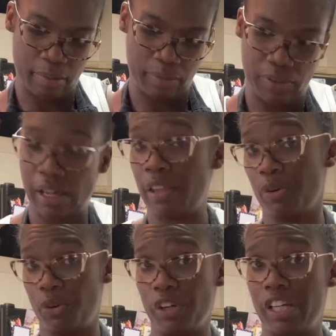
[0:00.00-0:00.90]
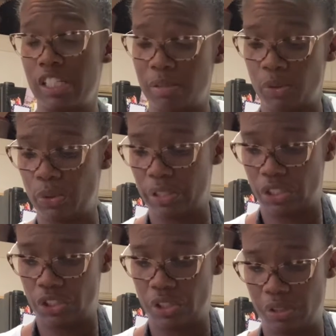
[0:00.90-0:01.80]
the other ingredients I'm going to
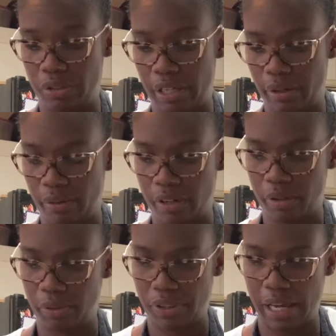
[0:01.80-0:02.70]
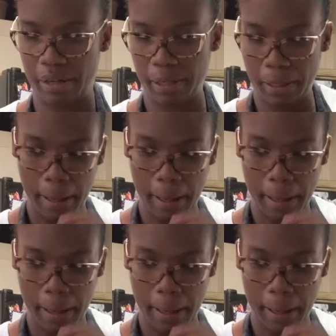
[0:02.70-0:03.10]
show you later on without it.